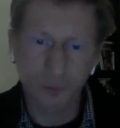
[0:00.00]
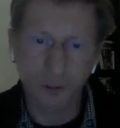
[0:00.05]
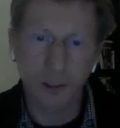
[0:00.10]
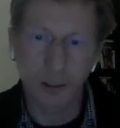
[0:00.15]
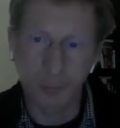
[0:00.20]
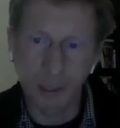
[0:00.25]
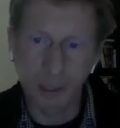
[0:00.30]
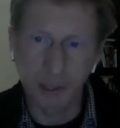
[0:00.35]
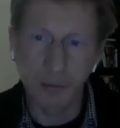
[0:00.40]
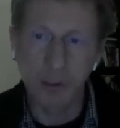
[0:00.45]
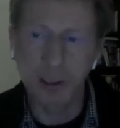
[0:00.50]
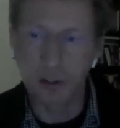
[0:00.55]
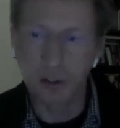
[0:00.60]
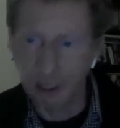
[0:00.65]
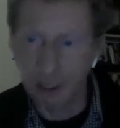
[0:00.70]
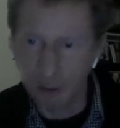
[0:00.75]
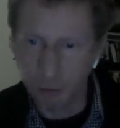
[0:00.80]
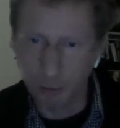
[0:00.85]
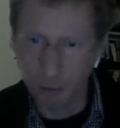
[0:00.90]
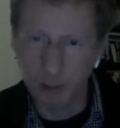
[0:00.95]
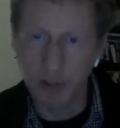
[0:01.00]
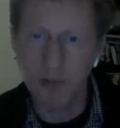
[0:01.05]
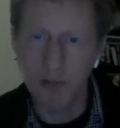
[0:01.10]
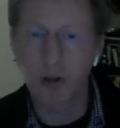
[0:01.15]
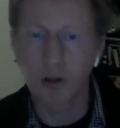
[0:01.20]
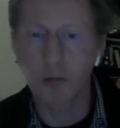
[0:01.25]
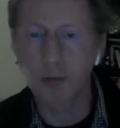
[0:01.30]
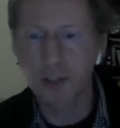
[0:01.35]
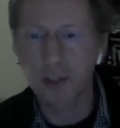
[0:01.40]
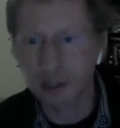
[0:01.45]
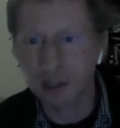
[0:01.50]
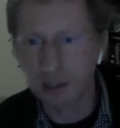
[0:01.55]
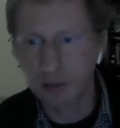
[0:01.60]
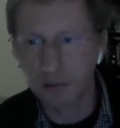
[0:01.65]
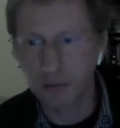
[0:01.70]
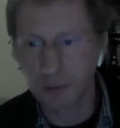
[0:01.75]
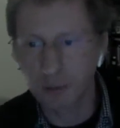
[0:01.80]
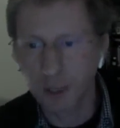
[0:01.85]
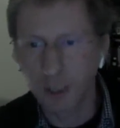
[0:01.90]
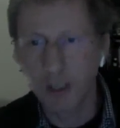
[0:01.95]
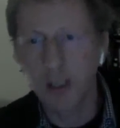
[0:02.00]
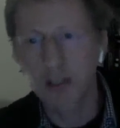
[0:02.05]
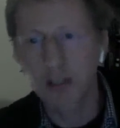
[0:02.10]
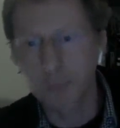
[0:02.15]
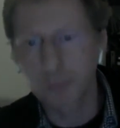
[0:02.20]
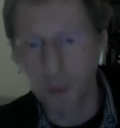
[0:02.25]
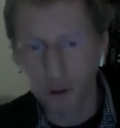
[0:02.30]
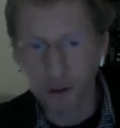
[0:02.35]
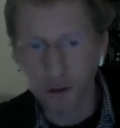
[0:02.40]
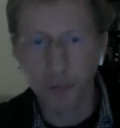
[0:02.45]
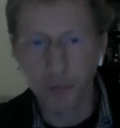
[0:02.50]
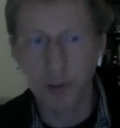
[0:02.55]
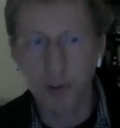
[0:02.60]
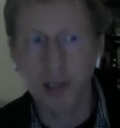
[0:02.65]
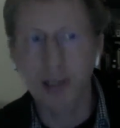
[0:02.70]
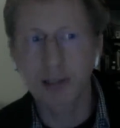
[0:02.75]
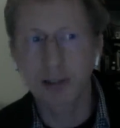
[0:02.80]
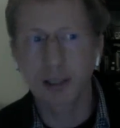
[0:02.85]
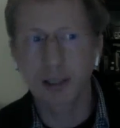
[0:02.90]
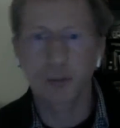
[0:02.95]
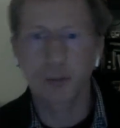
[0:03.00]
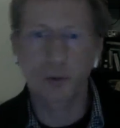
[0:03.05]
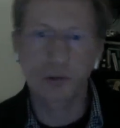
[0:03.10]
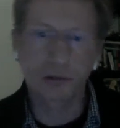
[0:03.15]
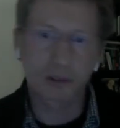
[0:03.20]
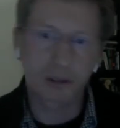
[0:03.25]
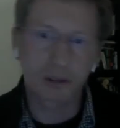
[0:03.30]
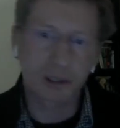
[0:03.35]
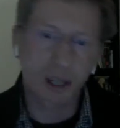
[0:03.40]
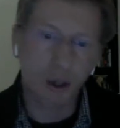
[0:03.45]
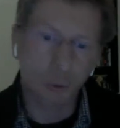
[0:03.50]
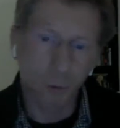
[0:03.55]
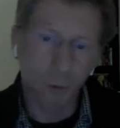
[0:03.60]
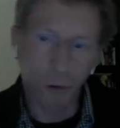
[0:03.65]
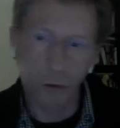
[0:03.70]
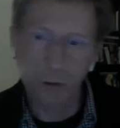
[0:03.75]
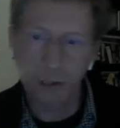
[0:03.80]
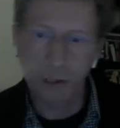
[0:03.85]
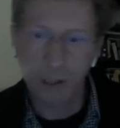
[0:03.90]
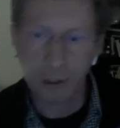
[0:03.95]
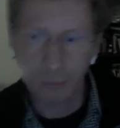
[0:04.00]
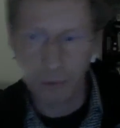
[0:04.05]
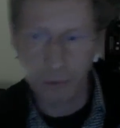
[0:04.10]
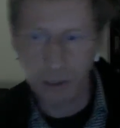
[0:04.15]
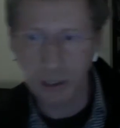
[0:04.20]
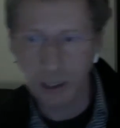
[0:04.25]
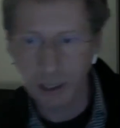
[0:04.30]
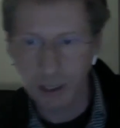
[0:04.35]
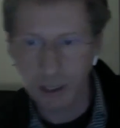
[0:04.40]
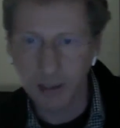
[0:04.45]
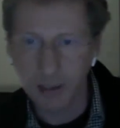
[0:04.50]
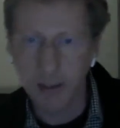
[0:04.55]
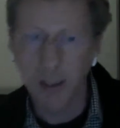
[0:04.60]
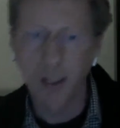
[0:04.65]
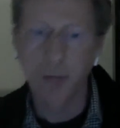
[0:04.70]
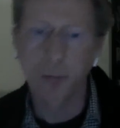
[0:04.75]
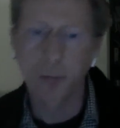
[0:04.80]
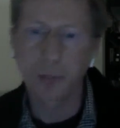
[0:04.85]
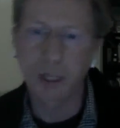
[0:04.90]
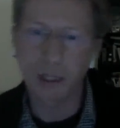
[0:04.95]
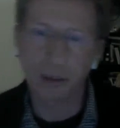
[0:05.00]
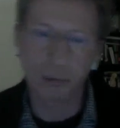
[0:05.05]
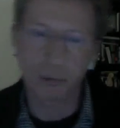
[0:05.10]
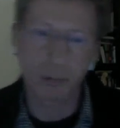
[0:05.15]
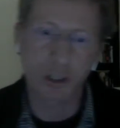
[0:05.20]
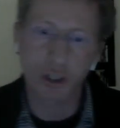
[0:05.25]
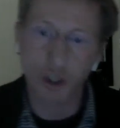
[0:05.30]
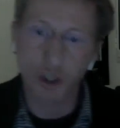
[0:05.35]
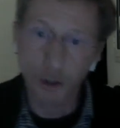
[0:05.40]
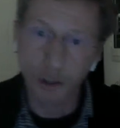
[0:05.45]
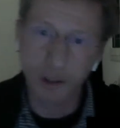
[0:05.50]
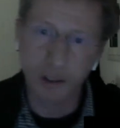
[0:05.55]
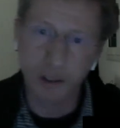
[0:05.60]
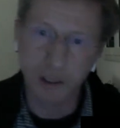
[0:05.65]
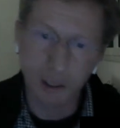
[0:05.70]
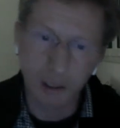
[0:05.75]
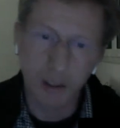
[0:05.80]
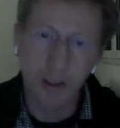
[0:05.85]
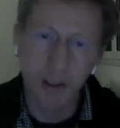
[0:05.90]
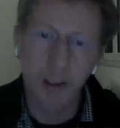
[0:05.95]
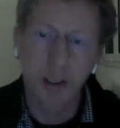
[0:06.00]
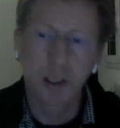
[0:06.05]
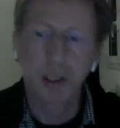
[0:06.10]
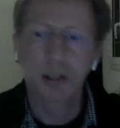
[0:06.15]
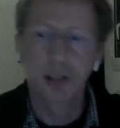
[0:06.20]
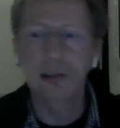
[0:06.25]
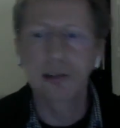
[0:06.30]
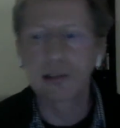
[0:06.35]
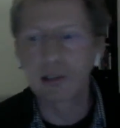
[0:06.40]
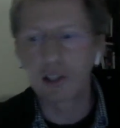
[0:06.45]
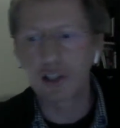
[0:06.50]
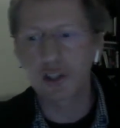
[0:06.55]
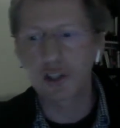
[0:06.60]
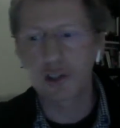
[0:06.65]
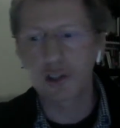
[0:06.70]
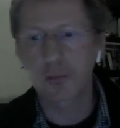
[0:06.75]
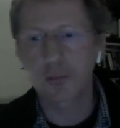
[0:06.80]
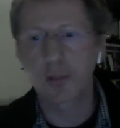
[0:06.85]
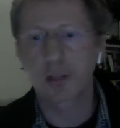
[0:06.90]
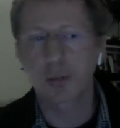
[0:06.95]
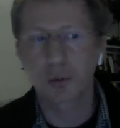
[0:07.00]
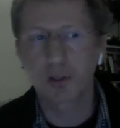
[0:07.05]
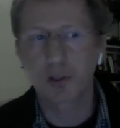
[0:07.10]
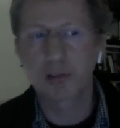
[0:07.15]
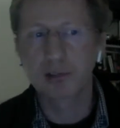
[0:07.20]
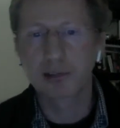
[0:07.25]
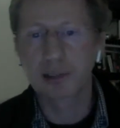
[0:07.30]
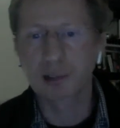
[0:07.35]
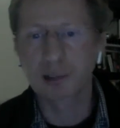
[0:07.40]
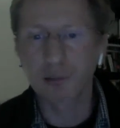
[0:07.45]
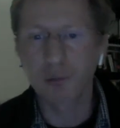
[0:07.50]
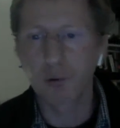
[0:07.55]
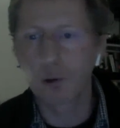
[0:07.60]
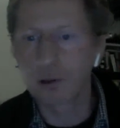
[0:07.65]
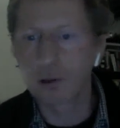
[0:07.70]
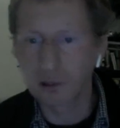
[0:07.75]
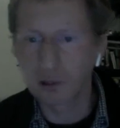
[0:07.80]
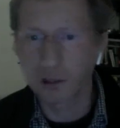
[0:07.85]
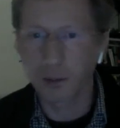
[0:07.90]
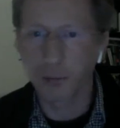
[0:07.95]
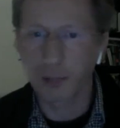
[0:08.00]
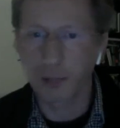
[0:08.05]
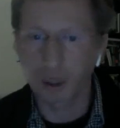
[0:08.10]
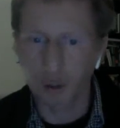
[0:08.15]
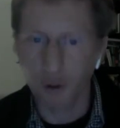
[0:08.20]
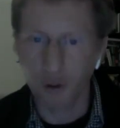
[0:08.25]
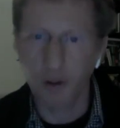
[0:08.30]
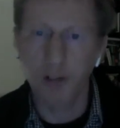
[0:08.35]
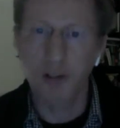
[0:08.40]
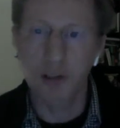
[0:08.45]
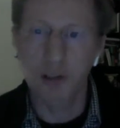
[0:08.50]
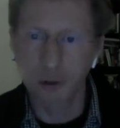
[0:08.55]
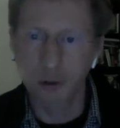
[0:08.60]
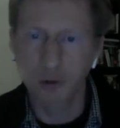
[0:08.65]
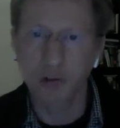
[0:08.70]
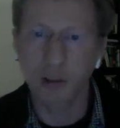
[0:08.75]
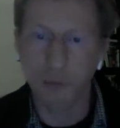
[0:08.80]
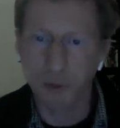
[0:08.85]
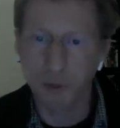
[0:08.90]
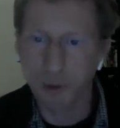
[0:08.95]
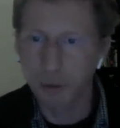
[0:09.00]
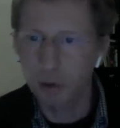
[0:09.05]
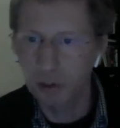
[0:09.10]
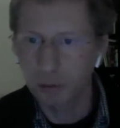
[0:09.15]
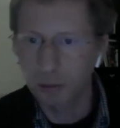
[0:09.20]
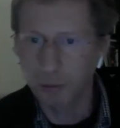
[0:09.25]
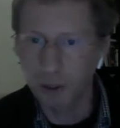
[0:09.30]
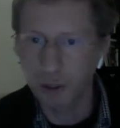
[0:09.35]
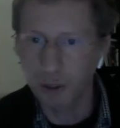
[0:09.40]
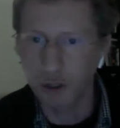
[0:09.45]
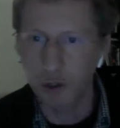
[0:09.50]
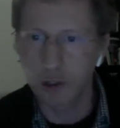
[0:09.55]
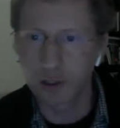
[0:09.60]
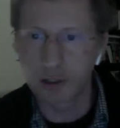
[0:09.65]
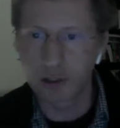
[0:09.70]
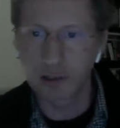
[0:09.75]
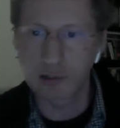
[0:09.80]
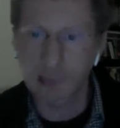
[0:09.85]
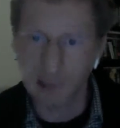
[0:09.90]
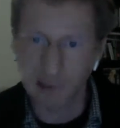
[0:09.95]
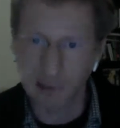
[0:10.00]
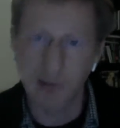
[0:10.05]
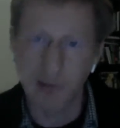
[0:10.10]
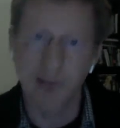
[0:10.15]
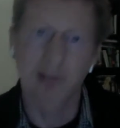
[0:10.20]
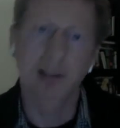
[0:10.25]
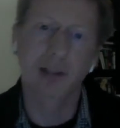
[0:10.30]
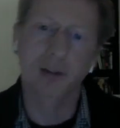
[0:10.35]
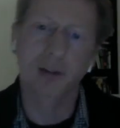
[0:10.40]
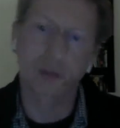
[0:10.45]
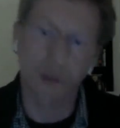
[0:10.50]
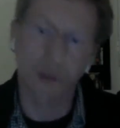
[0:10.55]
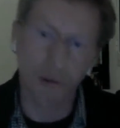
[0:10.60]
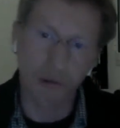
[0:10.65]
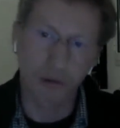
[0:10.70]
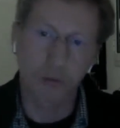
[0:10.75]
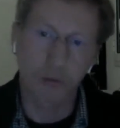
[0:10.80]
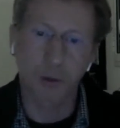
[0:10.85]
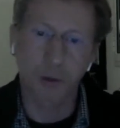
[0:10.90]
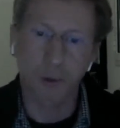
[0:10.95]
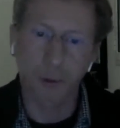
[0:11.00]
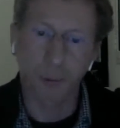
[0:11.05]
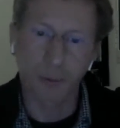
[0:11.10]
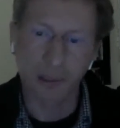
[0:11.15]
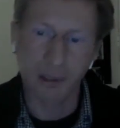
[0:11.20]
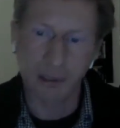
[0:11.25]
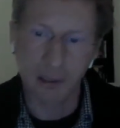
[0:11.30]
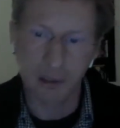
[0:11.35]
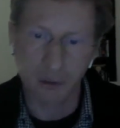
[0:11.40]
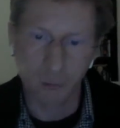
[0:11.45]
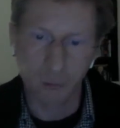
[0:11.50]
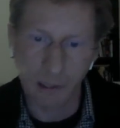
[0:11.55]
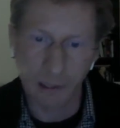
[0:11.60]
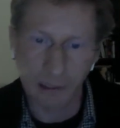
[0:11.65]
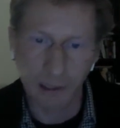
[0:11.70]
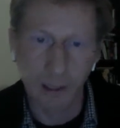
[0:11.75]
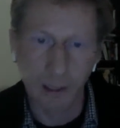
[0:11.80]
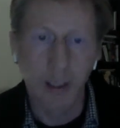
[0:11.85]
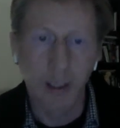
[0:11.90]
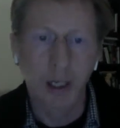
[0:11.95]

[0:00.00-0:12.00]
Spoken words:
I mean, we try to be as objective as possible, and then with DAO voting we can make majority decisions, but we are still forcing the minority to something what the majority thinks, and that's also problematic as well.